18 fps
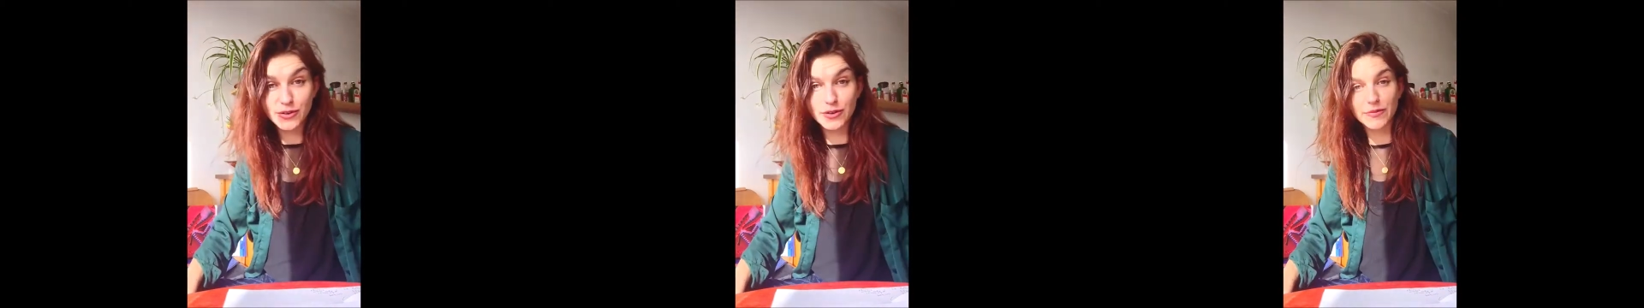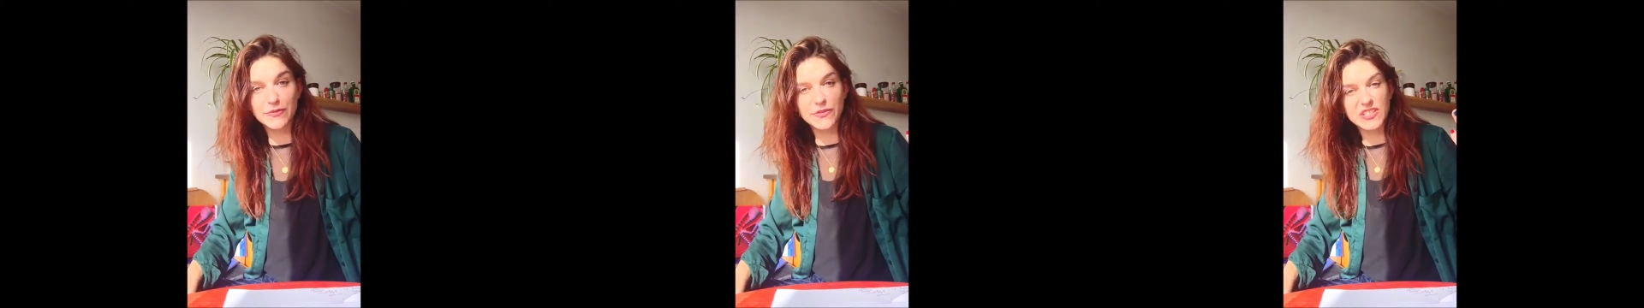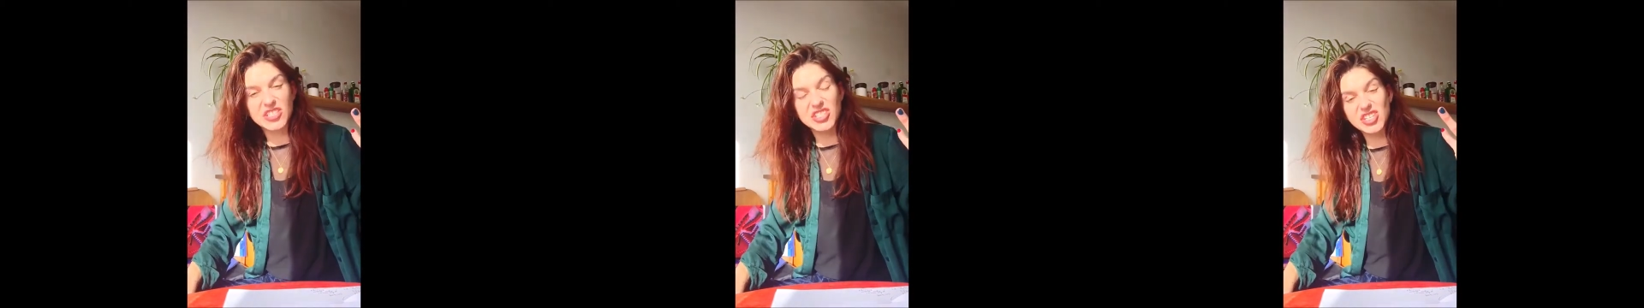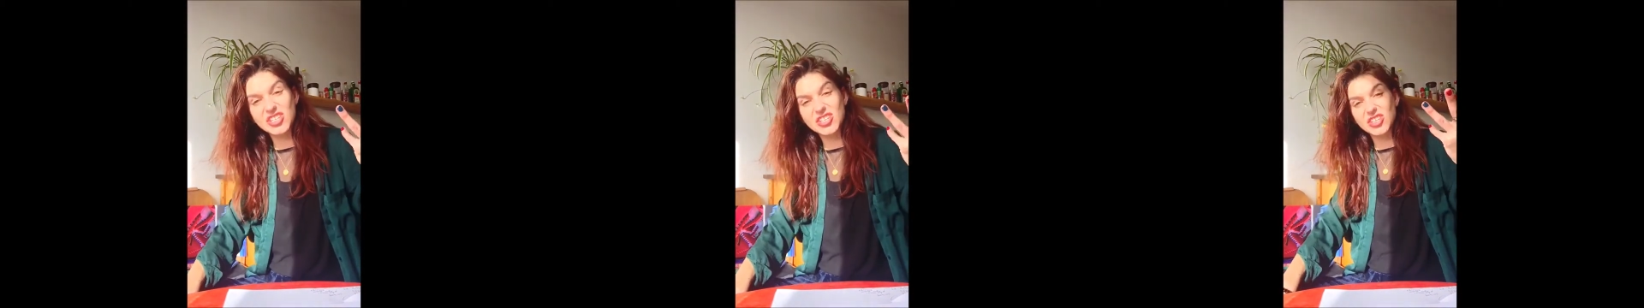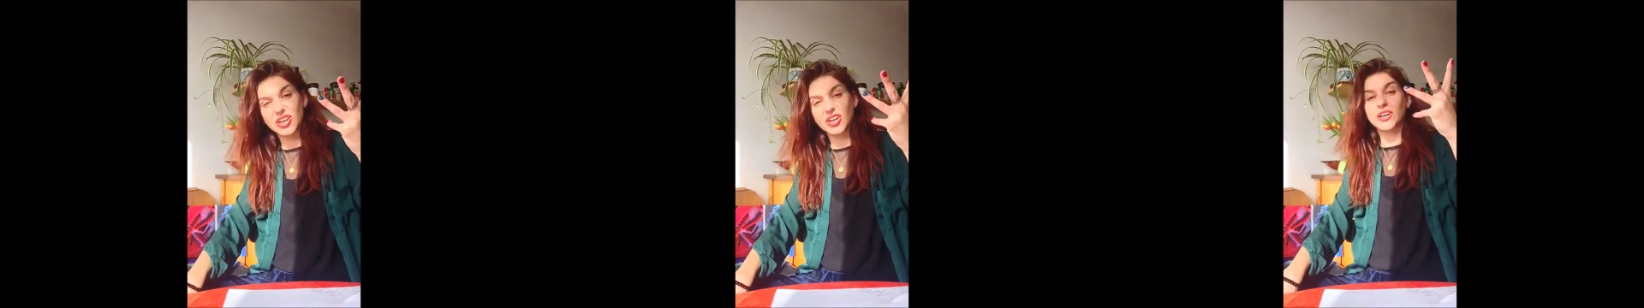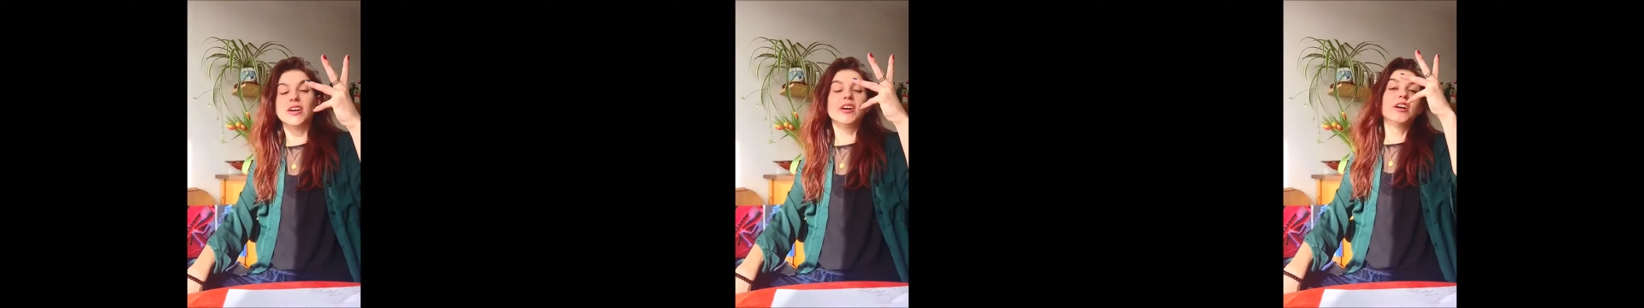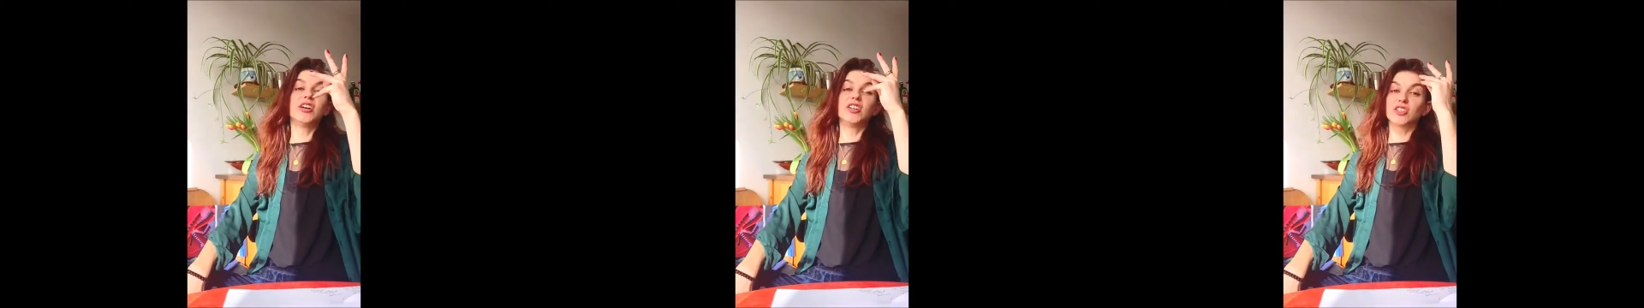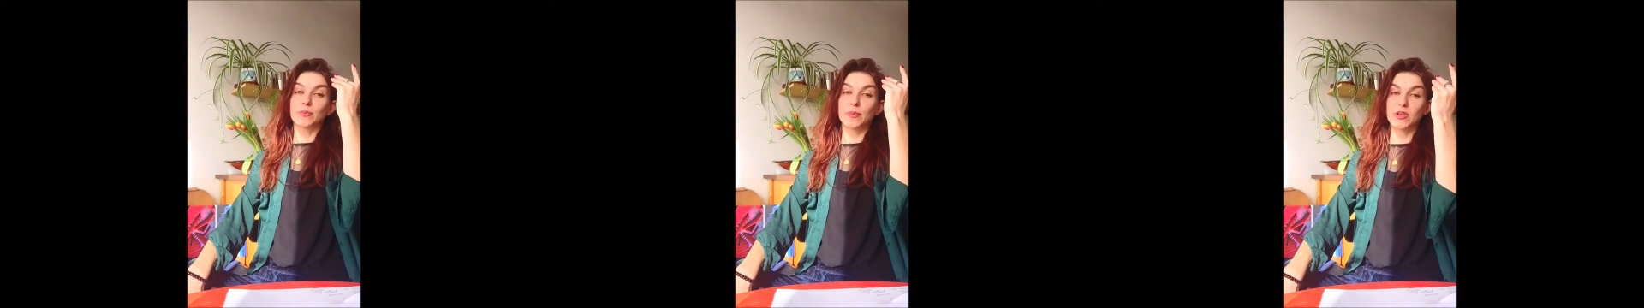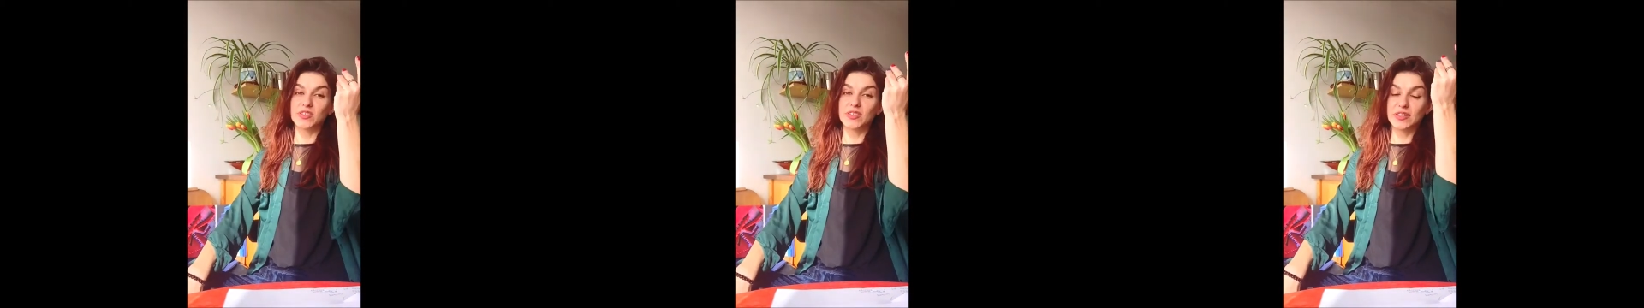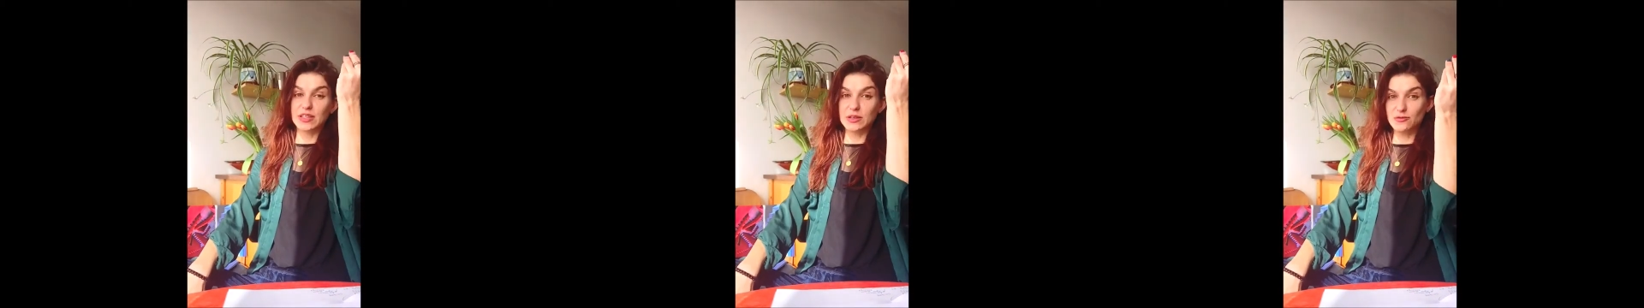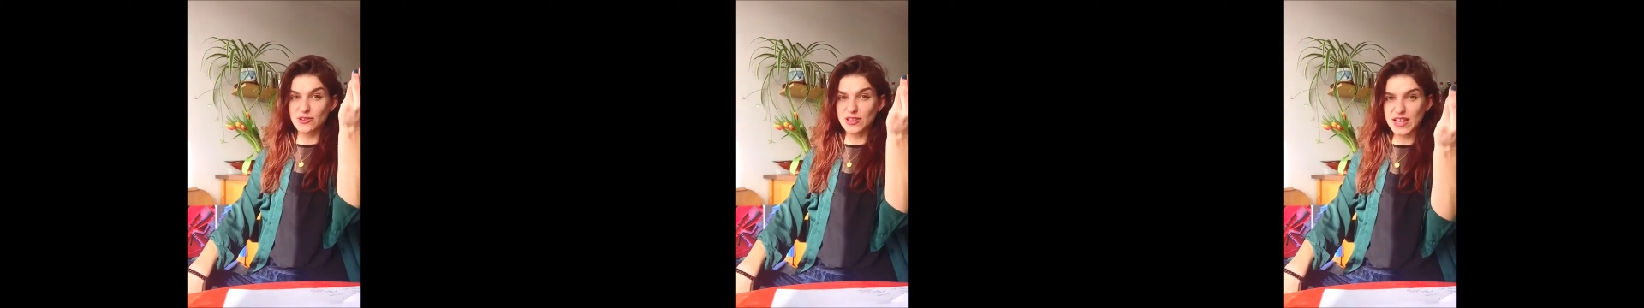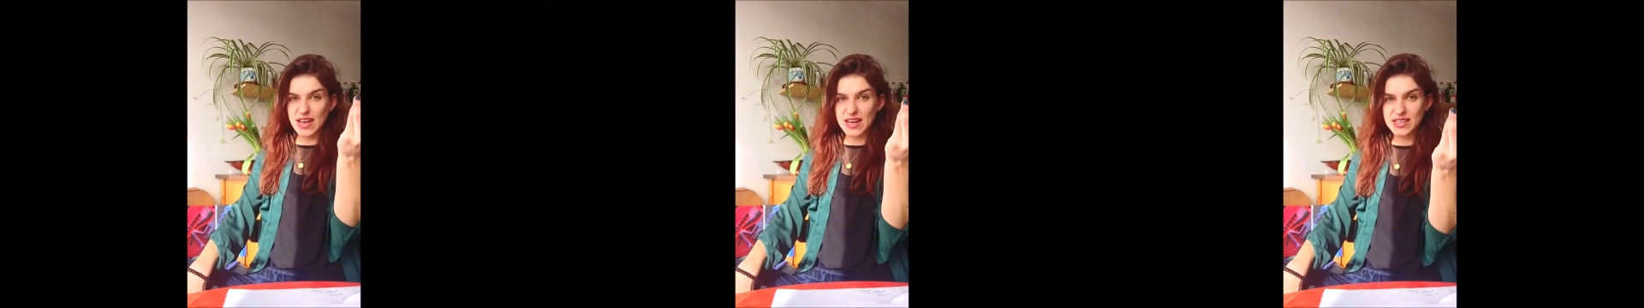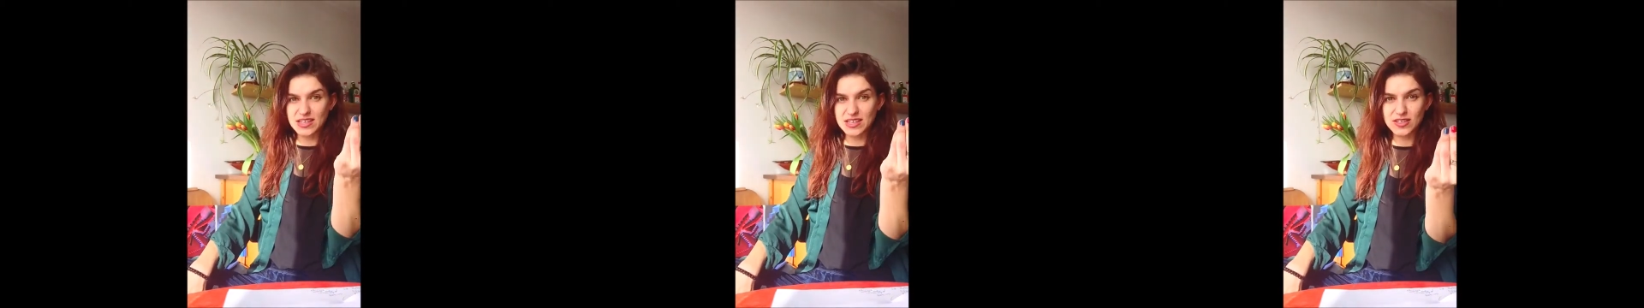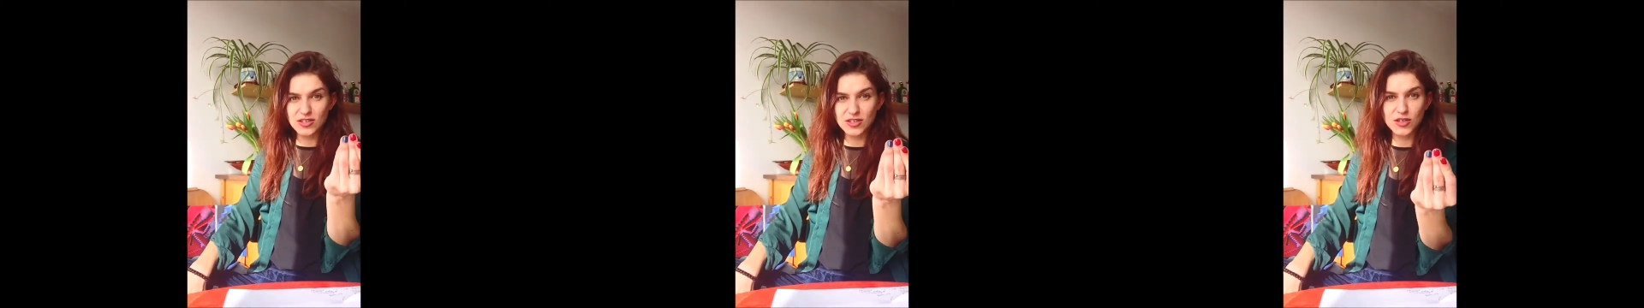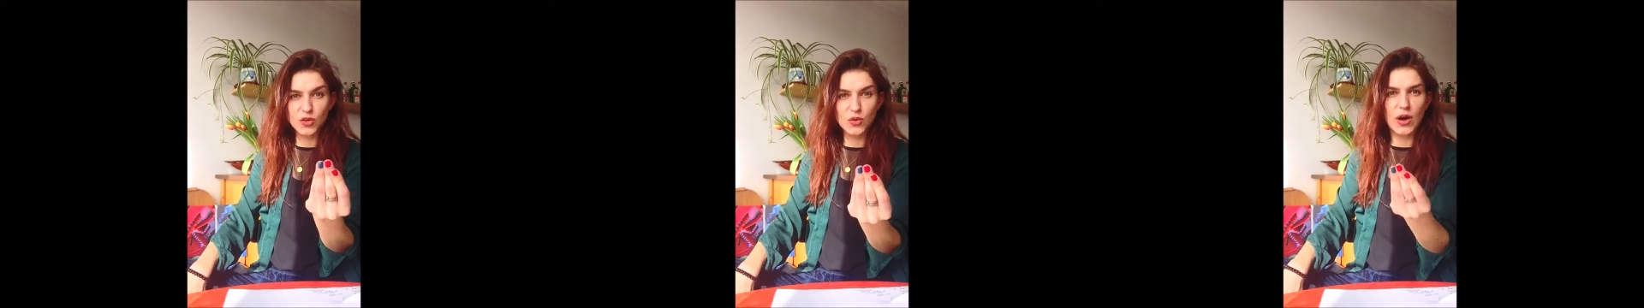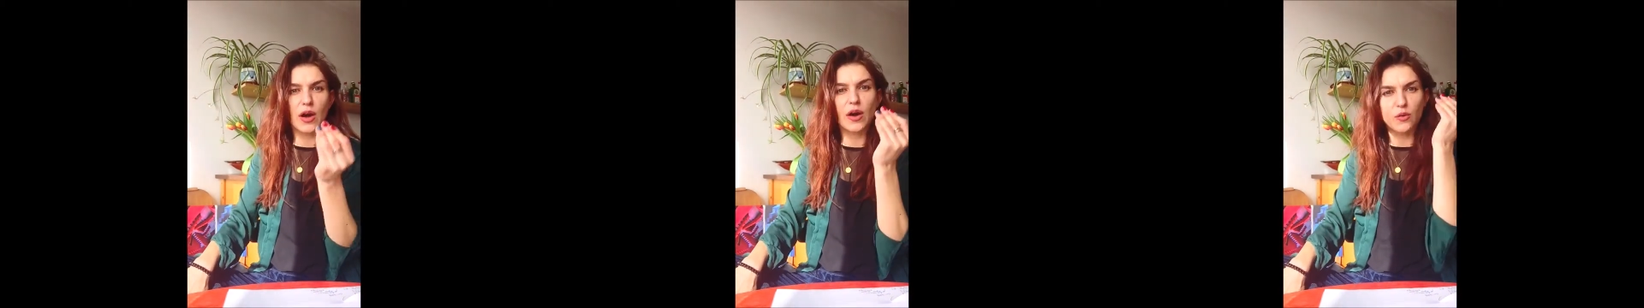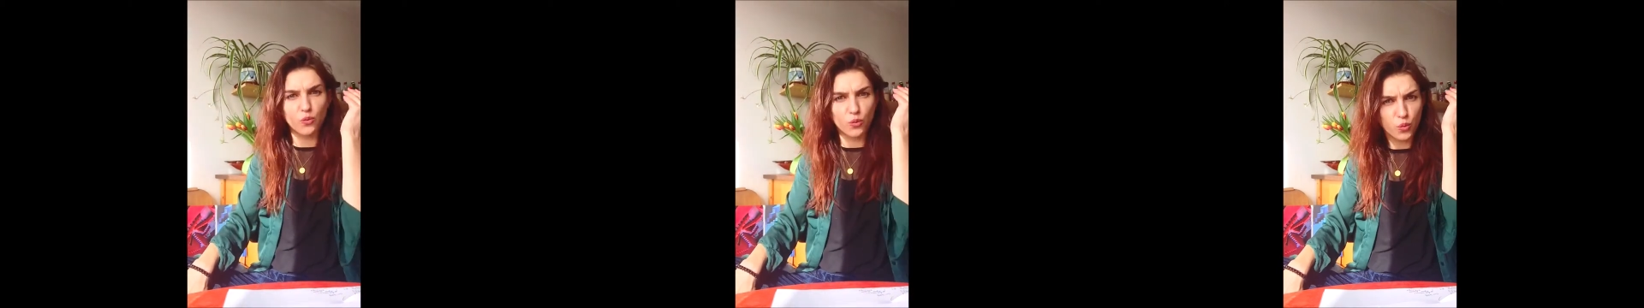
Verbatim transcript: of Virginia supposedly related to uh,